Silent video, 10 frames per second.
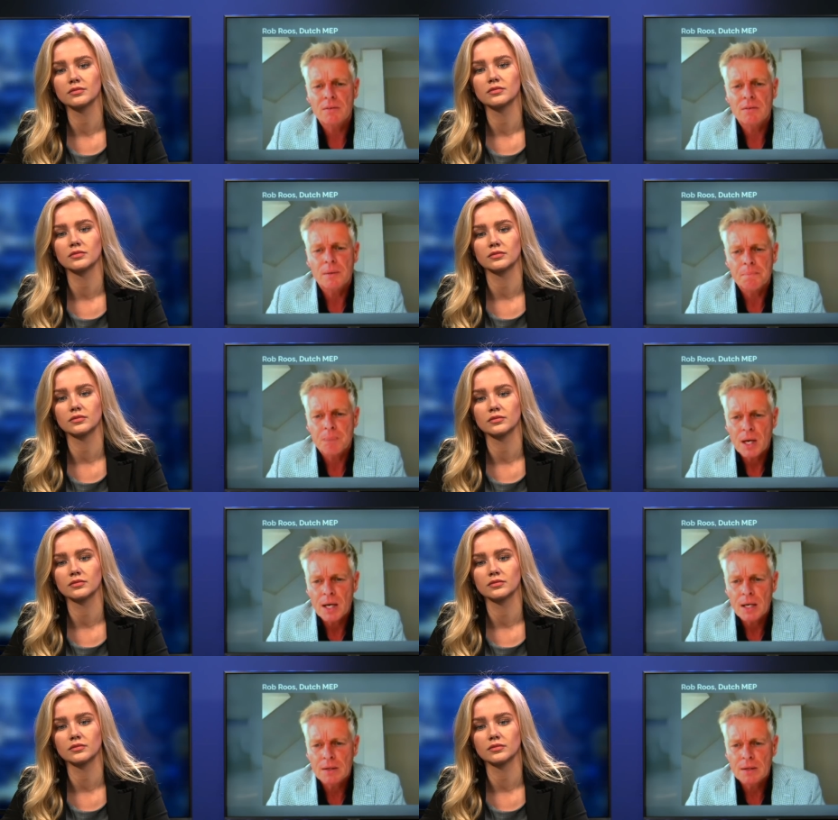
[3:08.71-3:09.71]
Speaker 1: I think that
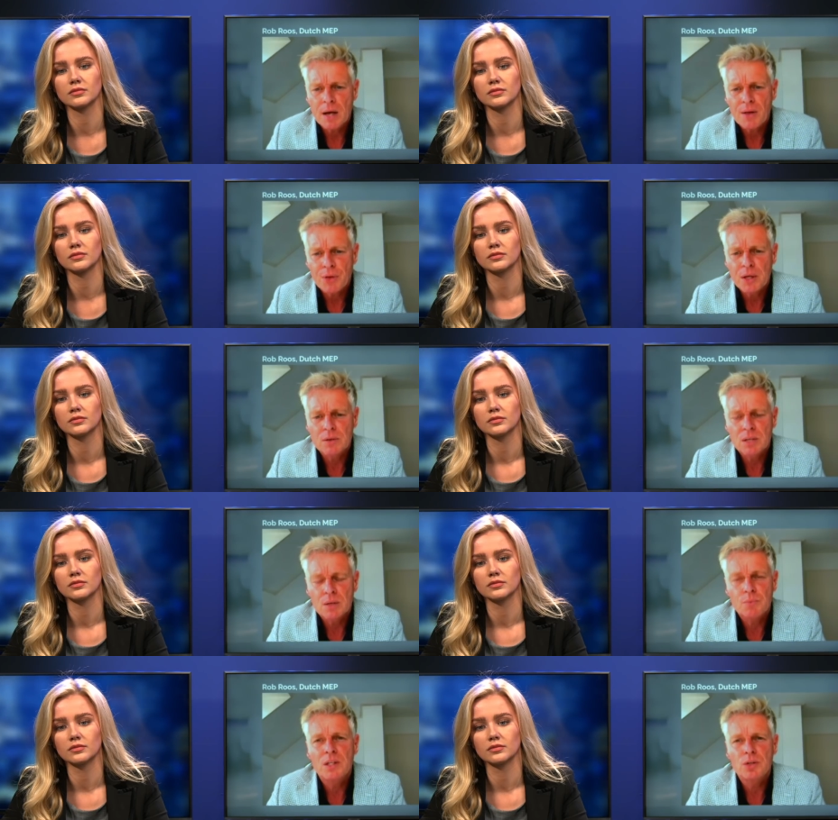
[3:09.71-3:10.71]
we should
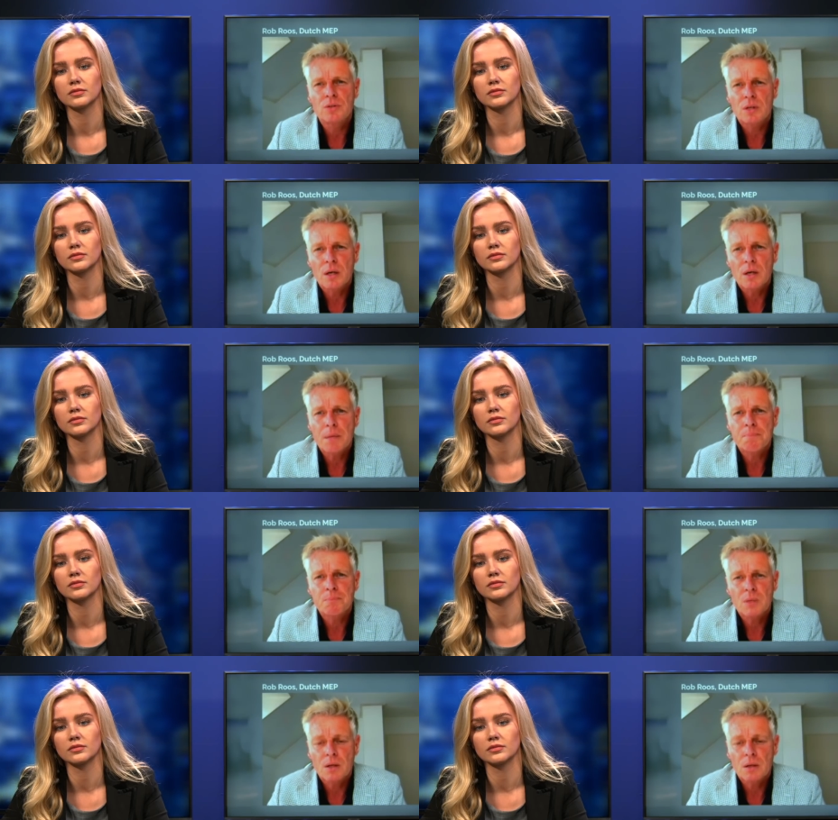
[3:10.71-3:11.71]
um, uh,
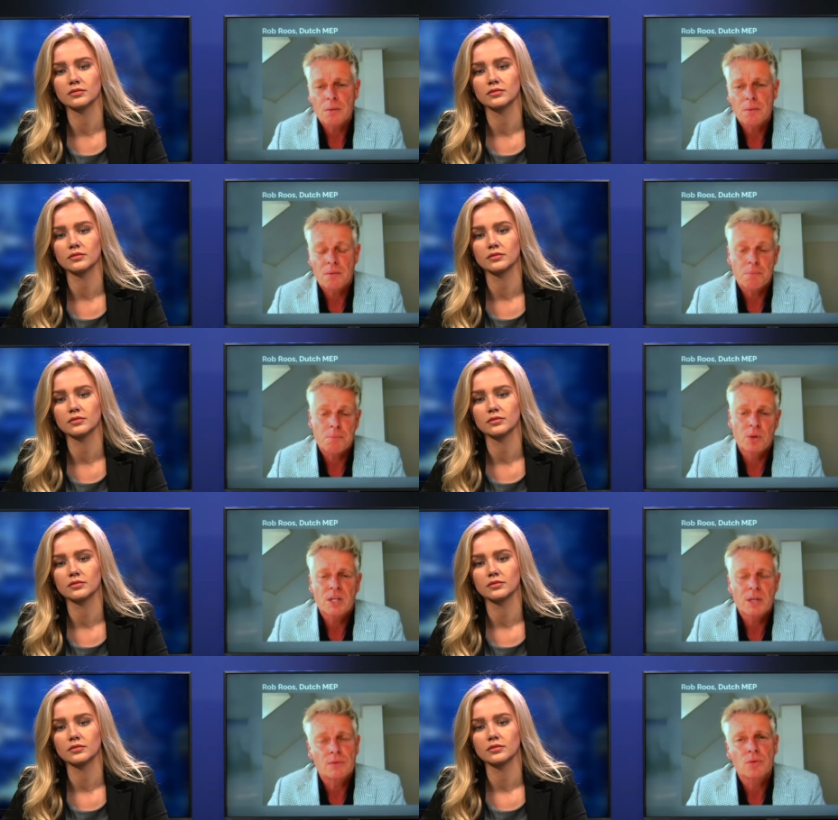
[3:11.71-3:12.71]
point out to the real
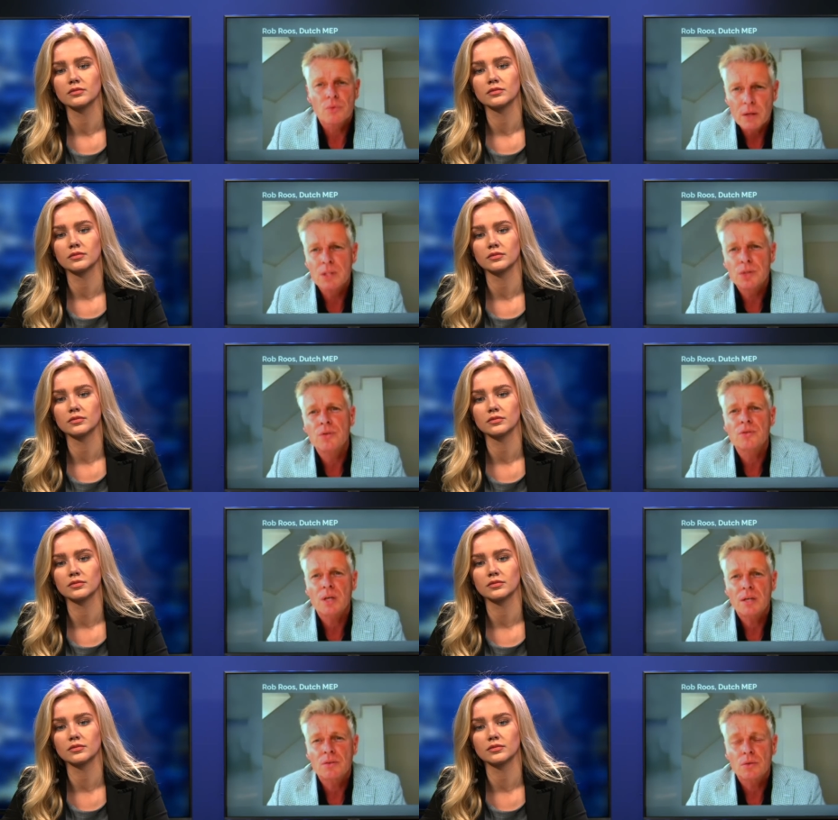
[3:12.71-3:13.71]
issues and to the real
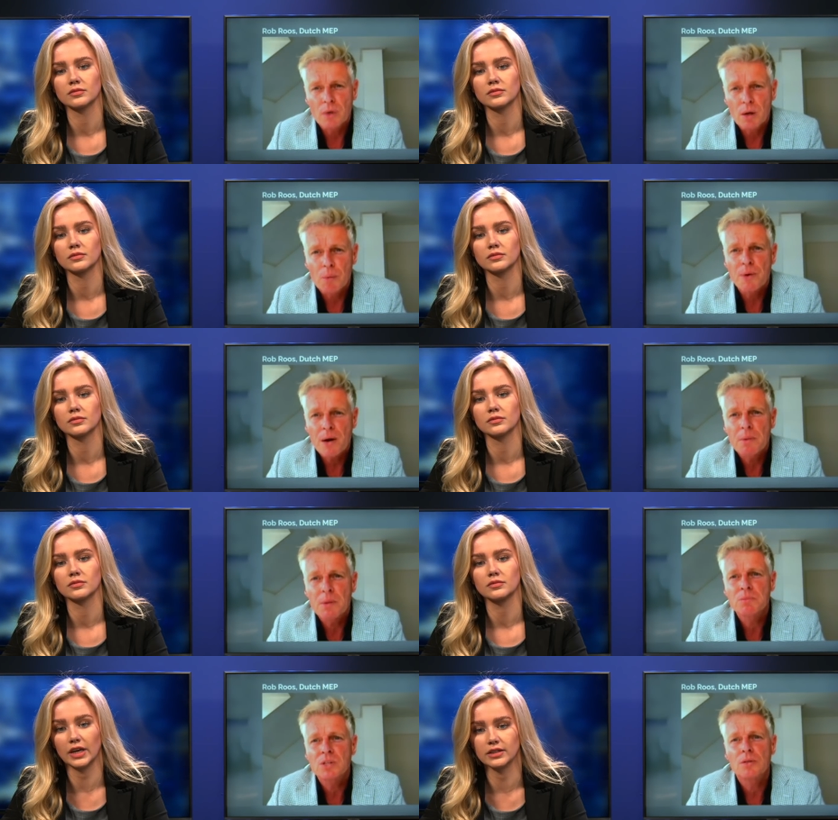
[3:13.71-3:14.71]
problems in the European Union.
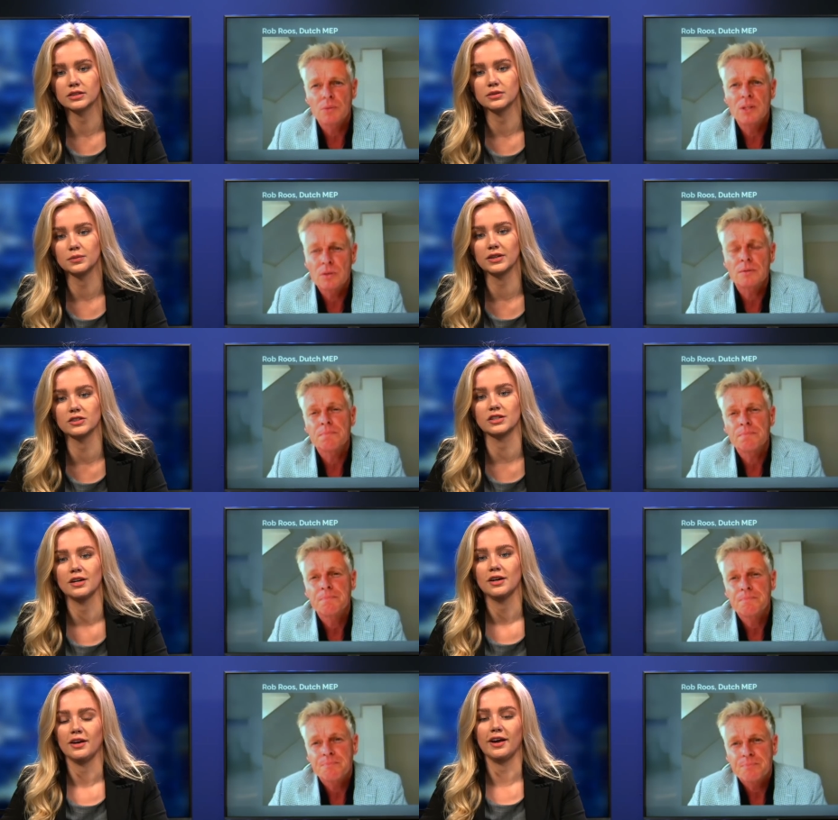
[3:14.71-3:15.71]
Speaker 2: Yes, because
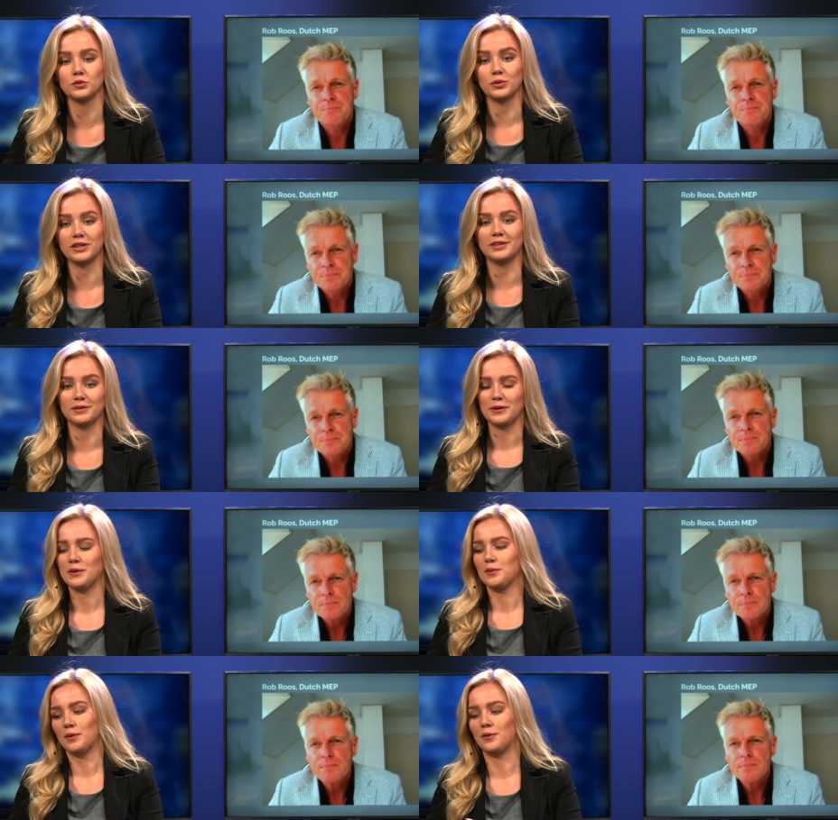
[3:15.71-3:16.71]
as we
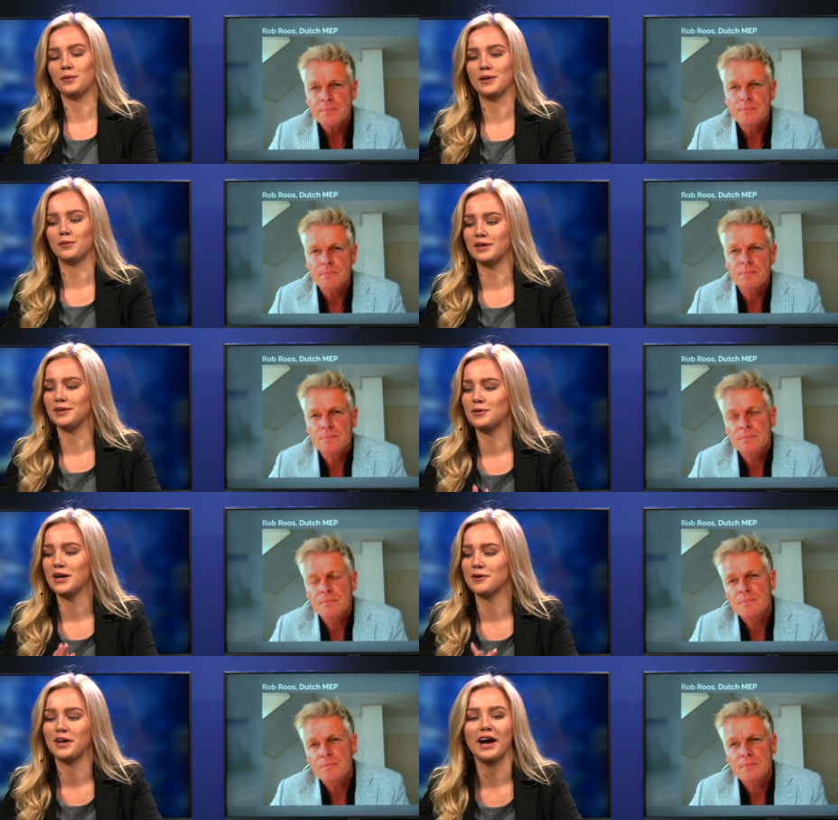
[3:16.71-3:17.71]
well, we, we, we
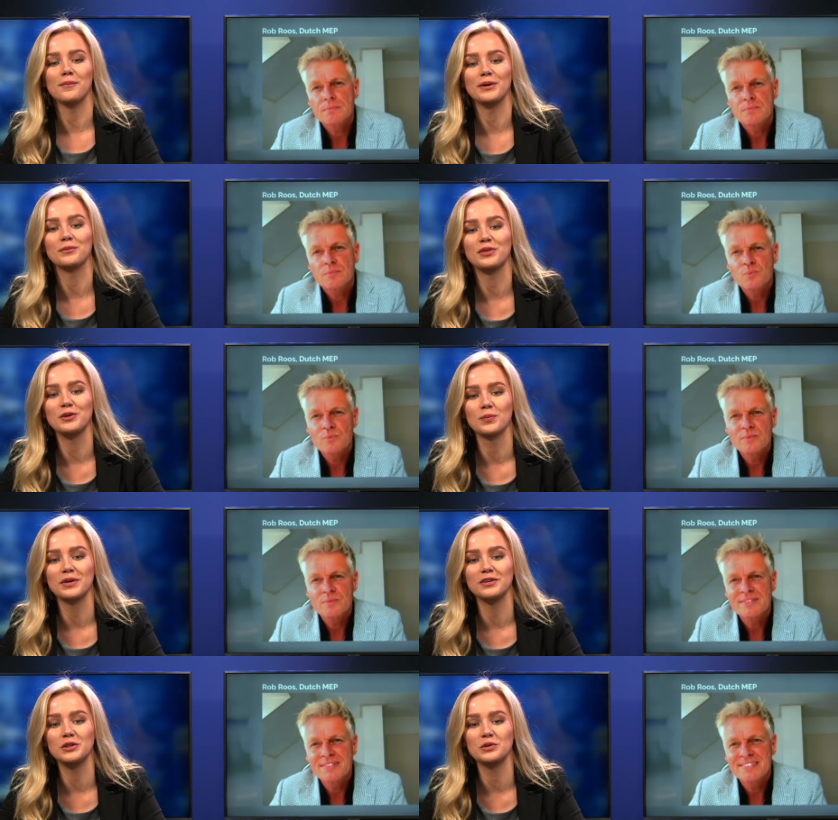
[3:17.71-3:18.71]
have the habit with the
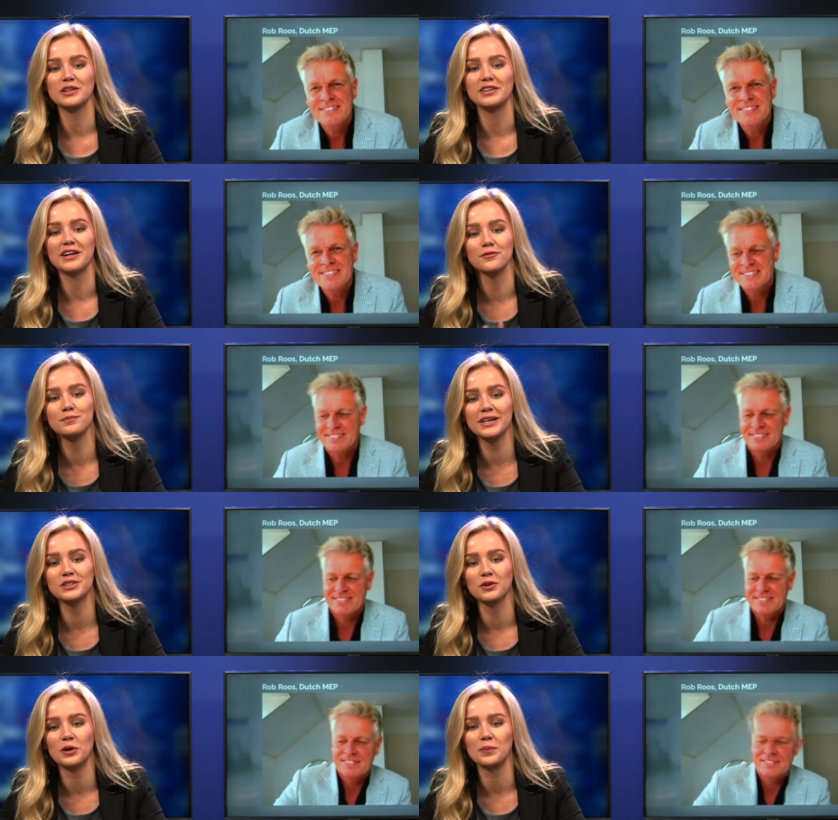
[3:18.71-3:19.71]
European Union that they have
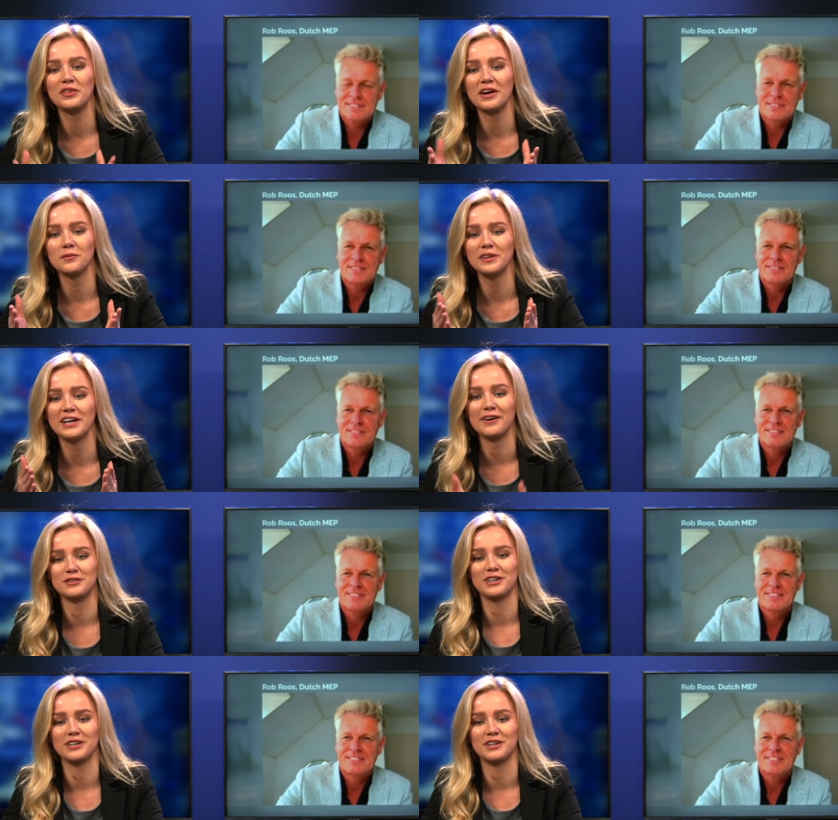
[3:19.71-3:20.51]
big talk, but then when they have to